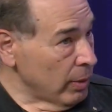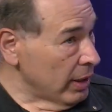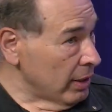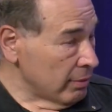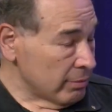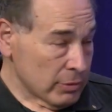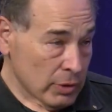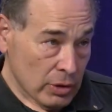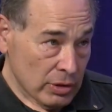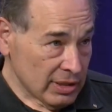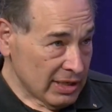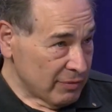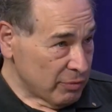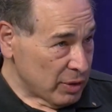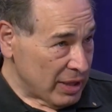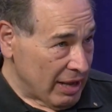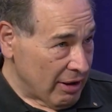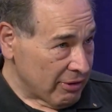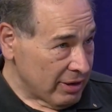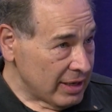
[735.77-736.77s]
we couldn't live
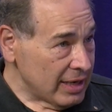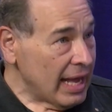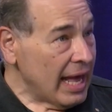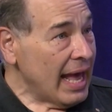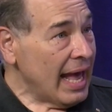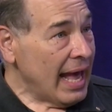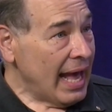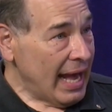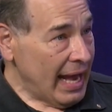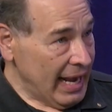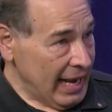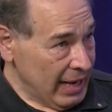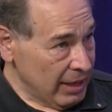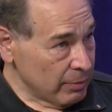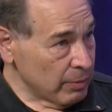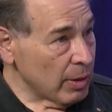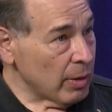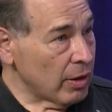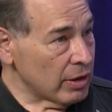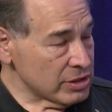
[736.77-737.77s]
without it, right.
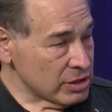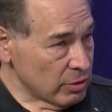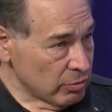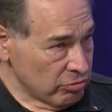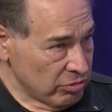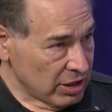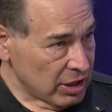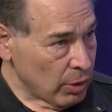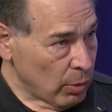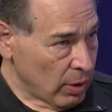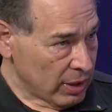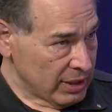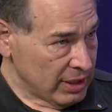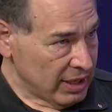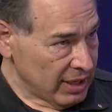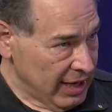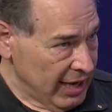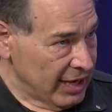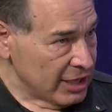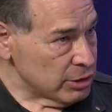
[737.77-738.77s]
and we also really want the
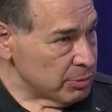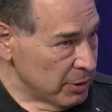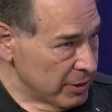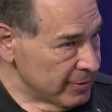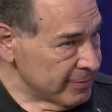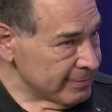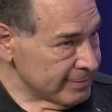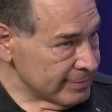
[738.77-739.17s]
engagement.